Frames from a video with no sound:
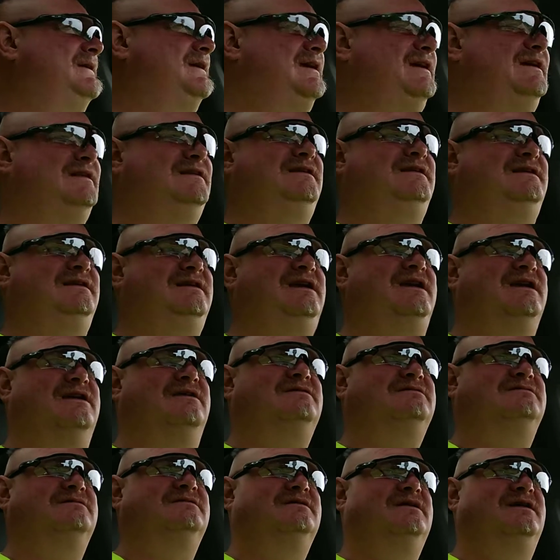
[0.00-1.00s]

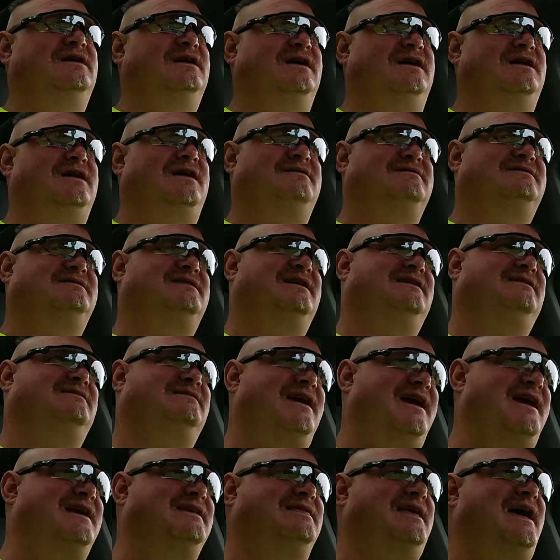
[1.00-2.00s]
And I was like,
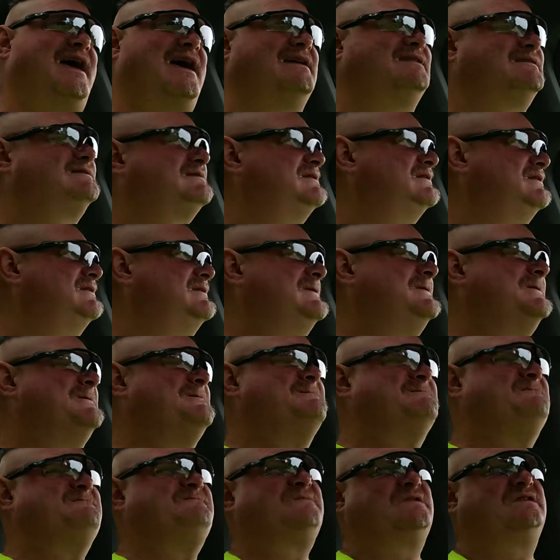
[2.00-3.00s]
hey, thanks.
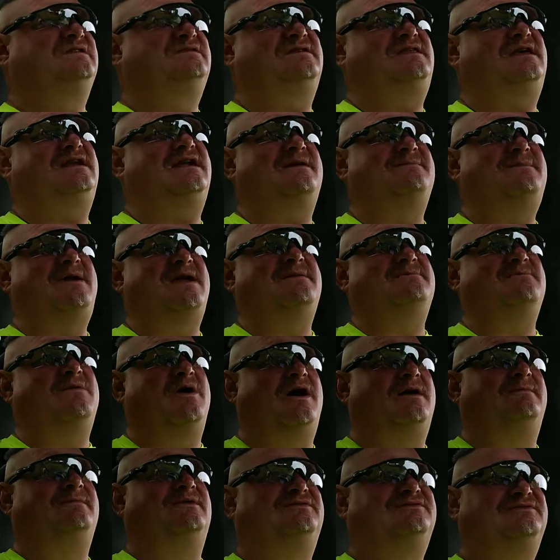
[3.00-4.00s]
So then I made
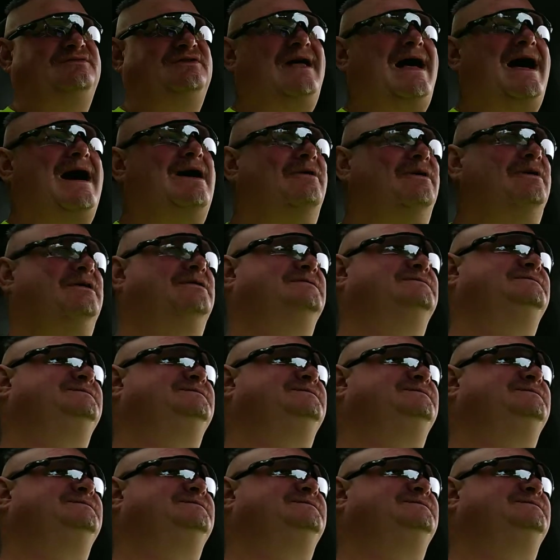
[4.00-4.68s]
Mom a flower.